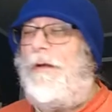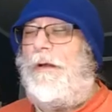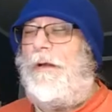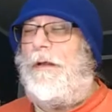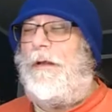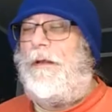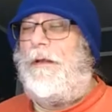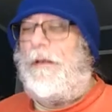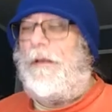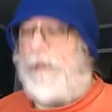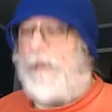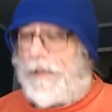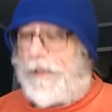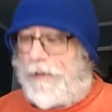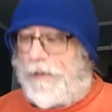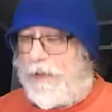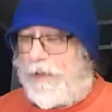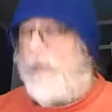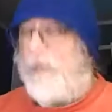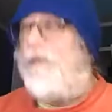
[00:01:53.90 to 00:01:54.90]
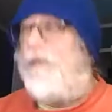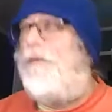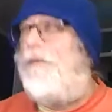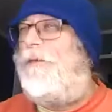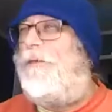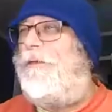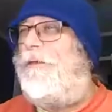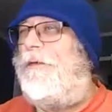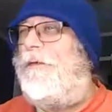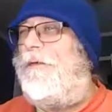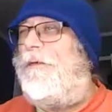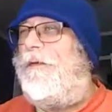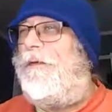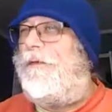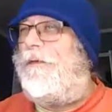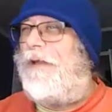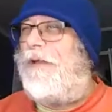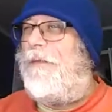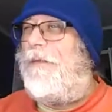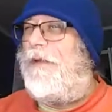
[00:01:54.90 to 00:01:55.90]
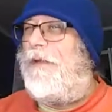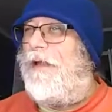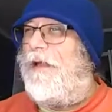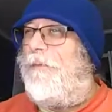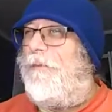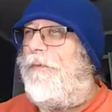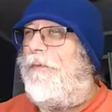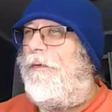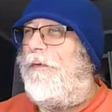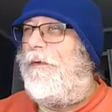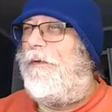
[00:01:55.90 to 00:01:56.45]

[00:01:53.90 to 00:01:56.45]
Uh, I got a, a new series coming up